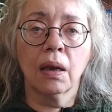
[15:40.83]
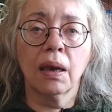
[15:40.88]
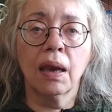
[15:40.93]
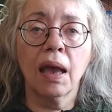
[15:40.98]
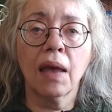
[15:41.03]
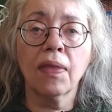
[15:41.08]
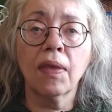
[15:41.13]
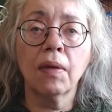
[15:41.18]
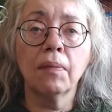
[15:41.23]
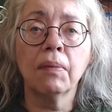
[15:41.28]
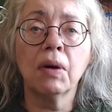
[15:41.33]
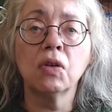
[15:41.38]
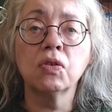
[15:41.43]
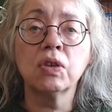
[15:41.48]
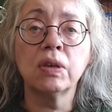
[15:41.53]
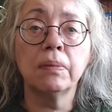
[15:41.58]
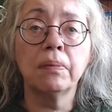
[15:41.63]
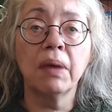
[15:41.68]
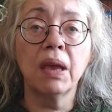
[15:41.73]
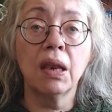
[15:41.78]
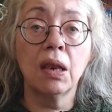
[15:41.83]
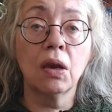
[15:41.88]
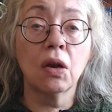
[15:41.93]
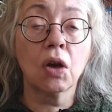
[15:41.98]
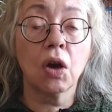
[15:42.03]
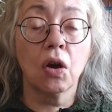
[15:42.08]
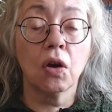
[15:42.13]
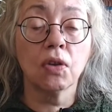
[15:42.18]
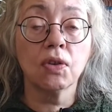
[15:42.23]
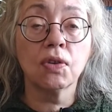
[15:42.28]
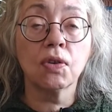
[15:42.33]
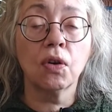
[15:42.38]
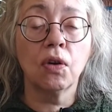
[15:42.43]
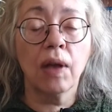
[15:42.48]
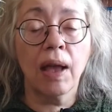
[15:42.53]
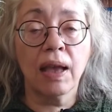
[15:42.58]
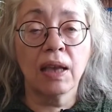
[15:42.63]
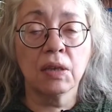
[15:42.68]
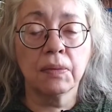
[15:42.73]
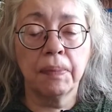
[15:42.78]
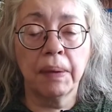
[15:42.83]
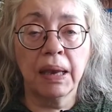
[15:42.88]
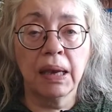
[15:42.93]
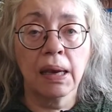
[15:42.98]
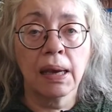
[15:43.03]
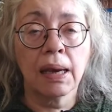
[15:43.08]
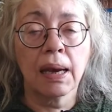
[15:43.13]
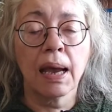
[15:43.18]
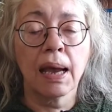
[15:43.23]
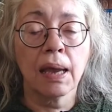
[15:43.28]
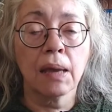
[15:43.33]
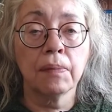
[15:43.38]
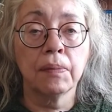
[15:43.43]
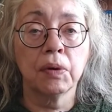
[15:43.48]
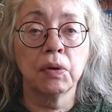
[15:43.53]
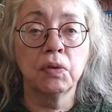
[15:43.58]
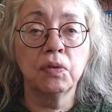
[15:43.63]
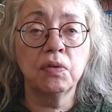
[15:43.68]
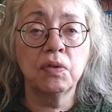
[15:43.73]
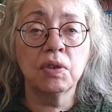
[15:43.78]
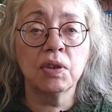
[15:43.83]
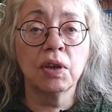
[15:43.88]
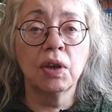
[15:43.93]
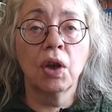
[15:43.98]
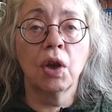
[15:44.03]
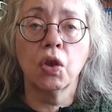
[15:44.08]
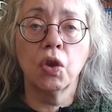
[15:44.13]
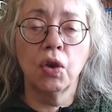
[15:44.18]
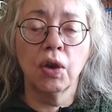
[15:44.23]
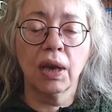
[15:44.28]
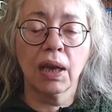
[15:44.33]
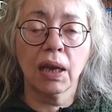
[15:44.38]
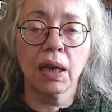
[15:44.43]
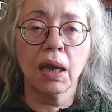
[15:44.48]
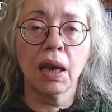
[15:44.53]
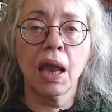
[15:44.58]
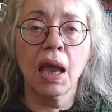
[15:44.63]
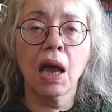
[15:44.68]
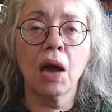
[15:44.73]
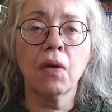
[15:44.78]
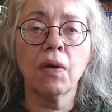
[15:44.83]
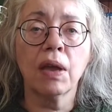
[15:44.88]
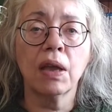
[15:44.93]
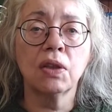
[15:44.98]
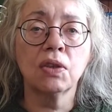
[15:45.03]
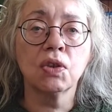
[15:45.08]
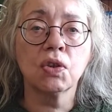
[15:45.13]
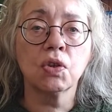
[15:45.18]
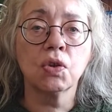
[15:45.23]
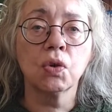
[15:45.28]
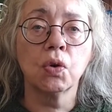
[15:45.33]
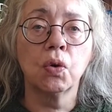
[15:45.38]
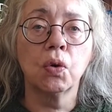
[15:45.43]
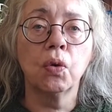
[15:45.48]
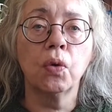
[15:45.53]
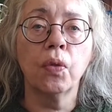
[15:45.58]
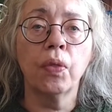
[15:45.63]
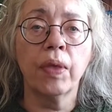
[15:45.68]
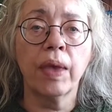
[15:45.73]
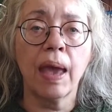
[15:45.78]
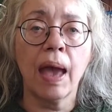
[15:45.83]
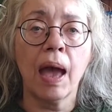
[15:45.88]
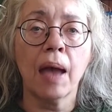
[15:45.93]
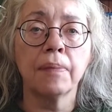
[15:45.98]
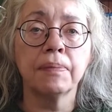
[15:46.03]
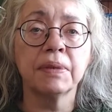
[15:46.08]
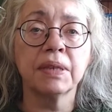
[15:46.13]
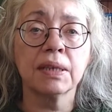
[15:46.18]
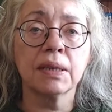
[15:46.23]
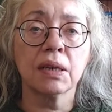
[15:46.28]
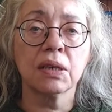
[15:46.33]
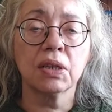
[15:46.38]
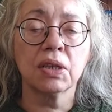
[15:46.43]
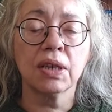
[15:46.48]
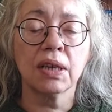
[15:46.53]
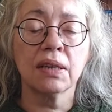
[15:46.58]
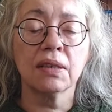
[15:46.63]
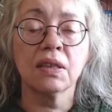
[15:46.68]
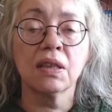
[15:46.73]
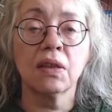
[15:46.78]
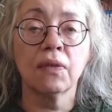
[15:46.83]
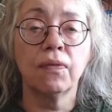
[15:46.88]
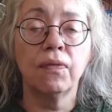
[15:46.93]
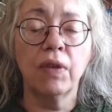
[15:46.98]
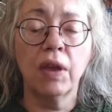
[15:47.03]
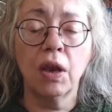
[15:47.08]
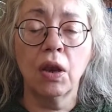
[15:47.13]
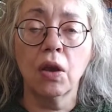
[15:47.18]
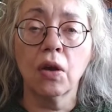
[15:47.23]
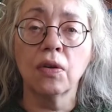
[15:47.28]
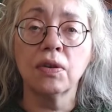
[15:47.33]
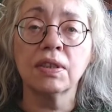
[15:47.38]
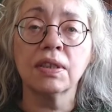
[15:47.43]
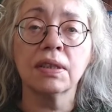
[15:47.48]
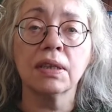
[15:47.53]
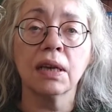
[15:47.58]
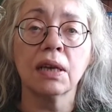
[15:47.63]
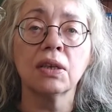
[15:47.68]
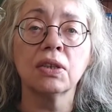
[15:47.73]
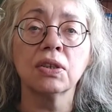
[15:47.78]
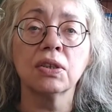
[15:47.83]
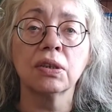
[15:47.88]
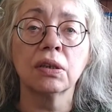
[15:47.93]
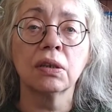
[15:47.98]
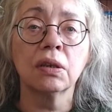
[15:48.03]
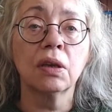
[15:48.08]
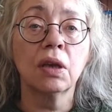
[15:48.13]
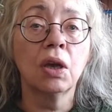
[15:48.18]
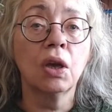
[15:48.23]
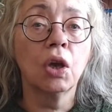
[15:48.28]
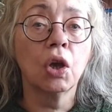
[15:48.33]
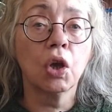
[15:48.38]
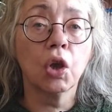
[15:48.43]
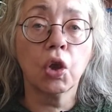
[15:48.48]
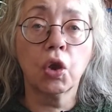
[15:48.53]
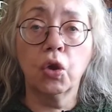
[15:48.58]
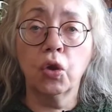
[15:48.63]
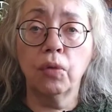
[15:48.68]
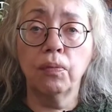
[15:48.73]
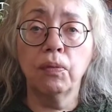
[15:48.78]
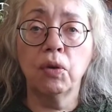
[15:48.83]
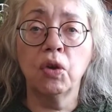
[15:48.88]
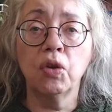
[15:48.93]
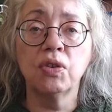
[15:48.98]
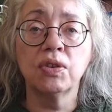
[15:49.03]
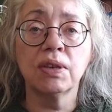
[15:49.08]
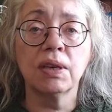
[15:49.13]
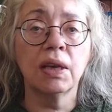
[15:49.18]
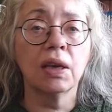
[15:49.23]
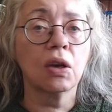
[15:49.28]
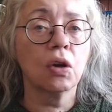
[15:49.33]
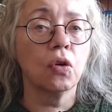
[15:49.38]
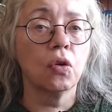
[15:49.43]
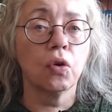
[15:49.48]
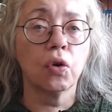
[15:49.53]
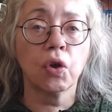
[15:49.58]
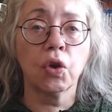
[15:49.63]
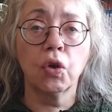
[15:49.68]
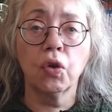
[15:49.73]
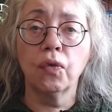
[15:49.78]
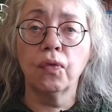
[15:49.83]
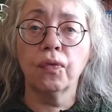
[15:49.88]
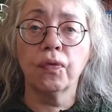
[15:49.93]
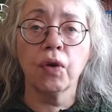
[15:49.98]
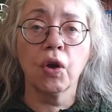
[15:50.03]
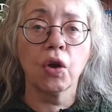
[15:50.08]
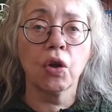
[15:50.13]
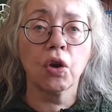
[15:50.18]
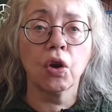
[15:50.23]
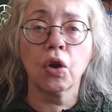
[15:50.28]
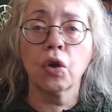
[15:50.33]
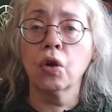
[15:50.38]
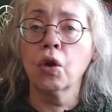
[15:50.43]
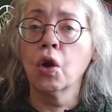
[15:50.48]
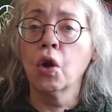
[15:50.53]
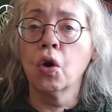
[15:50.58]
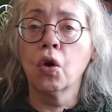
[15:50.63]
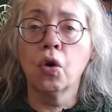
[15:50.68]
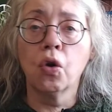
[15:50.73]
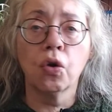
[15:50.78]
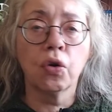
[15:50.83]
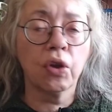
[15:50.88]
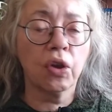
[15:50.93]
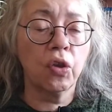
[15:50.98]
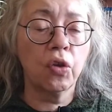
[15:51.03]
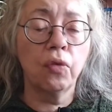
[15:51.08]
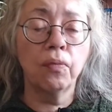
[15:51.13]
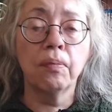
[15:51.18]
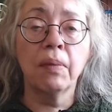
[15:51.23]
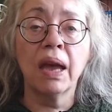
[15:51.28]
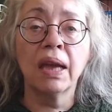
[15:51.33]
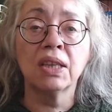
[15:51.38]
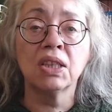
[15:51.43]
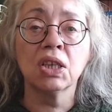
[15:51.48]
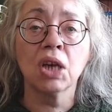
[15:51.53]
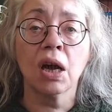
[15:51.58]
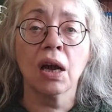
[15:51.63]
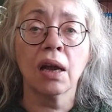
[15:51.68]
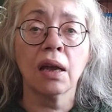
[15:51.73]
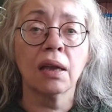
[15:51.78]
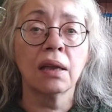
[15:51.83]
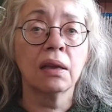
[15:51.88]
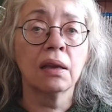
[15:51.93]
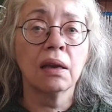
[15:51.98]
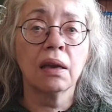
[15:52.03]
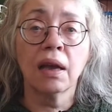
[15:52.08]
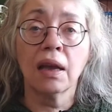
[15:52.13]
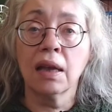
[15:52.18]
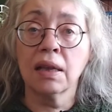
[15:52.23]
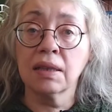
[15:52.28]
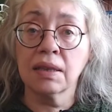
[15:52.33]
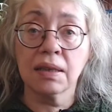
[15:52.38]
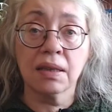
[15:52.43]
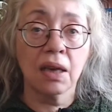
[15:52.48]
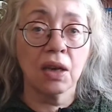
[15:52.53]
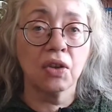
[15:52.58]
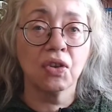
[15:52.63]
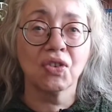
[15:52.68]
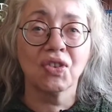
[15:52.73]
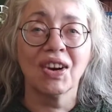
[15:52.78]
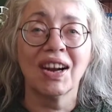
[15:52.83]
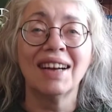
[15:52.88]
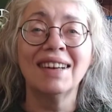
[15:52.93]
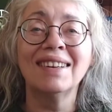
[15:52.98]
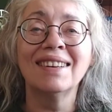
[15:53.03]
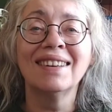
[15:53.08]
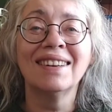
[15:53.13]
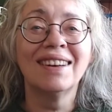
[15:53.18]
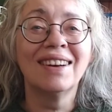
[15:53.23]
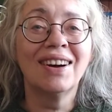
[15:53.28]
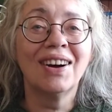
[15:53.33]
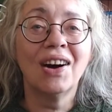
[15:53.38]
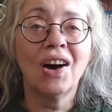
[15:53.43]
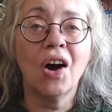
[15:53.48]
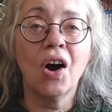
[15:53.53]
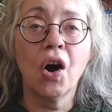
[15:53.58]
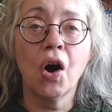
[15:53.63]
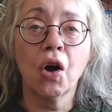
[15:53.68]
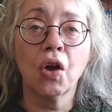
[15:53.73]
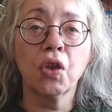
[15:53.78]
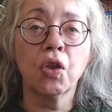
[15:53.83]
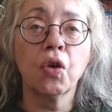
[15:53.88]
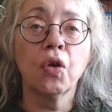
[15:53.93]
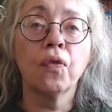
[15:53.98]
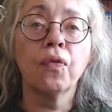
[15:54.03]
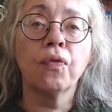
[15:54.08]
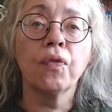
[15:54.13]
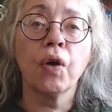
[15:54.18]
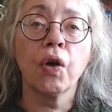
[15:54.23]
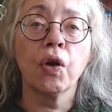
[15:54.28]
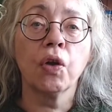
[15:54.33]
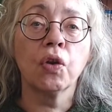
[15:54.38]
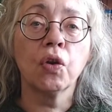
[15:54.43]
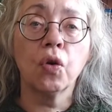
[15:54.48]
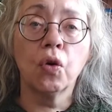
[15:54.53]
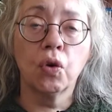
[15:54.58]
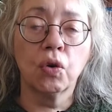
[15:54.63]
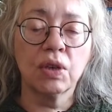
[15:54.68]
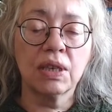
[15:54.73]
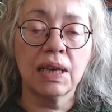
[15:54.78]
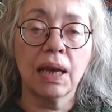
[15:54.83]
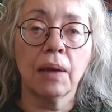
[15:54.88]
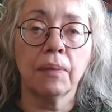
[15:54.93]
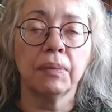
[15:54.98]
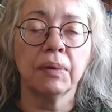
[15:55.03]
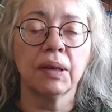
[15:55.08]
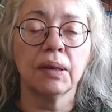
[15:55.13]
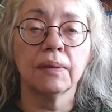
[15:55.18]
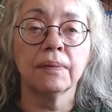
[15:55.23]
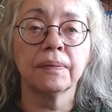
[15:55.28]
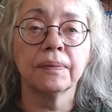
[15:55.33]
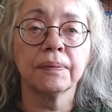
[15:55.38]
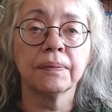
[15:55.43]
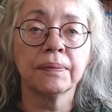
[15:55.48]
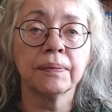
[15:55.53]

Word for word: Now that Multimedia Console has been enabled, you can now install the apps such as the Video Station, Q Music or Q Photo or QMagie, et cetera on your phone or tablet.